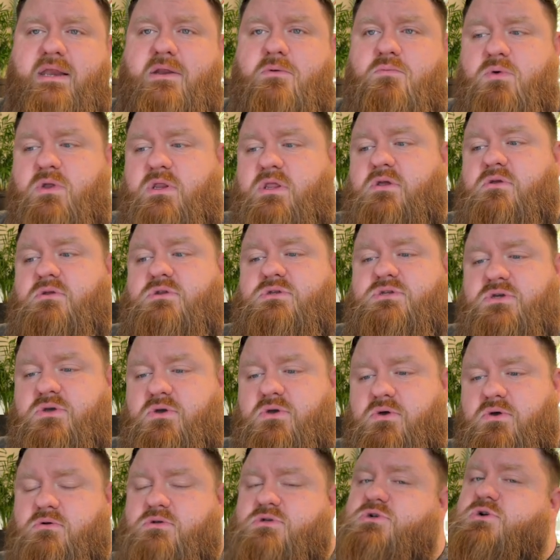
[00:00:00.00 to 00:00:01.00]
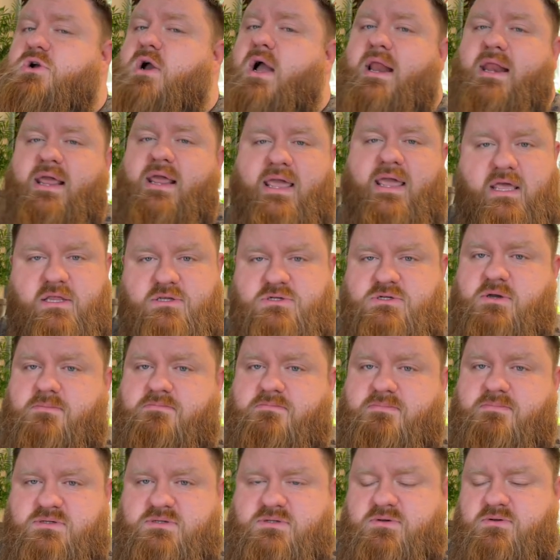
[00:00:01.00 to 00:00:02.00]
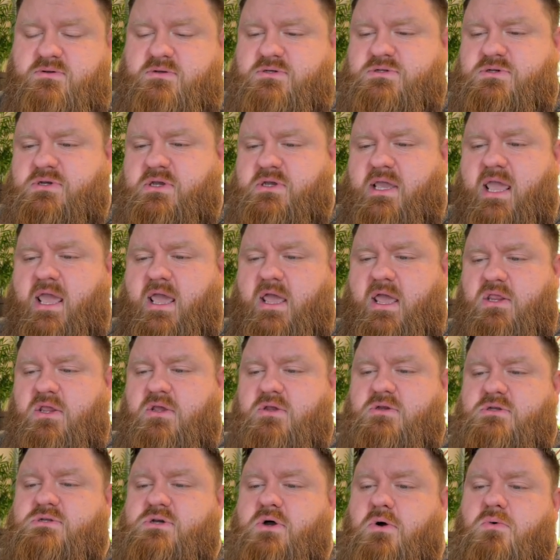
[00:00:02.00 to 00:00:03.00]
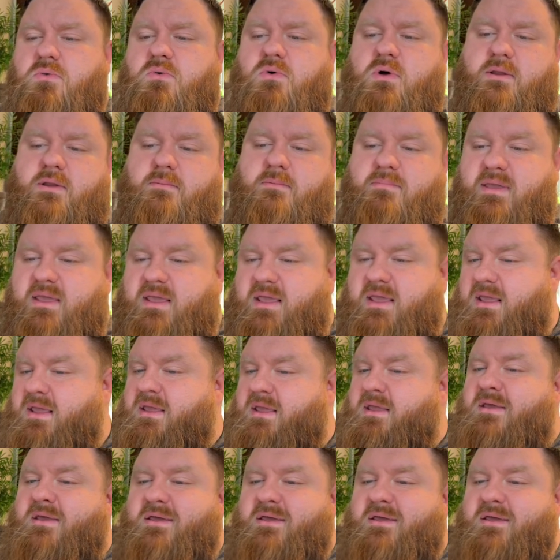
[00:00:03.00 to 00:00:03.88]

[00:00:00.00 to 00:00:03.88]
And when you do, try to catch up as soon as you can. You don't want to be